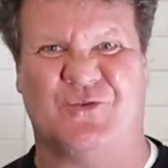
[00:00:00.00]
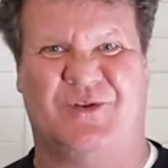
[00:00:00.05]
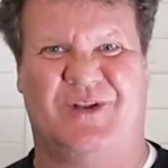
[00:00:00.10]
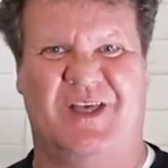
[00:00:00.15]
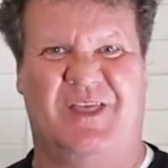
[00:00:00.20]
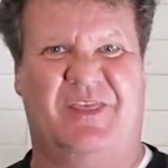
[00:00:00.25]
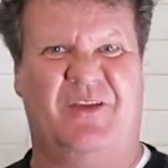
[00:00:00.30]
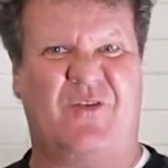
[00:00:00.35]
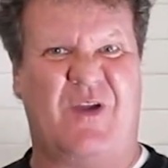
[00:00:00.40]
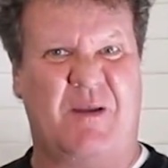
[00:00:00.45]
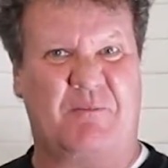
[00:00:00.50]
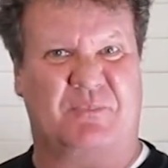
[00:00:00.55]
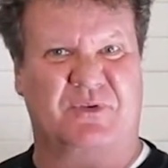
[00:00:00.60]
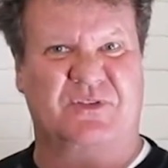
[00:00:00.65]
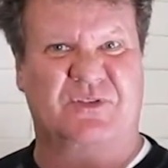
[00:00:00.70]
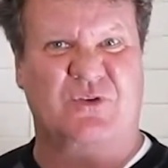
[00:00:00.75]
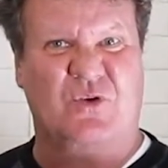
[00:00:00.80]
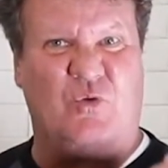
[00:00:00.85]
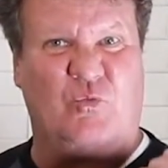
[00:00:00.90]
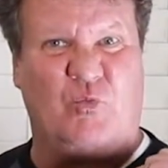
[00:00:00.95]
another
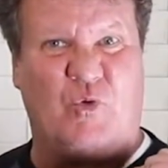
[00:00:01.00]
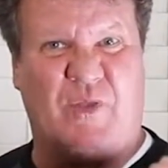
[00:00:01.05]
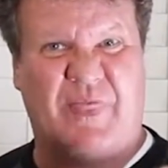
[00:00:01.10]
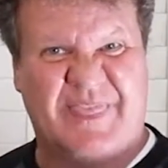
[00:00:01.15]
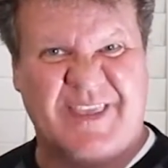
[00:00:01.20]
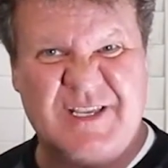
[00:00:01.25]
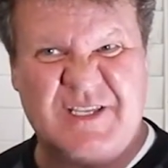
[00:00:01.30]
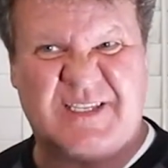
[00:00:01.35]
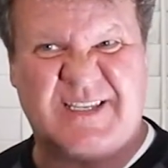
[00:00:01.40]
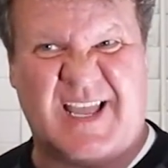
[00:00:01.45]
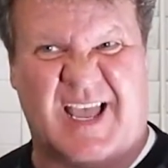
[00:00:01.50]
episode where this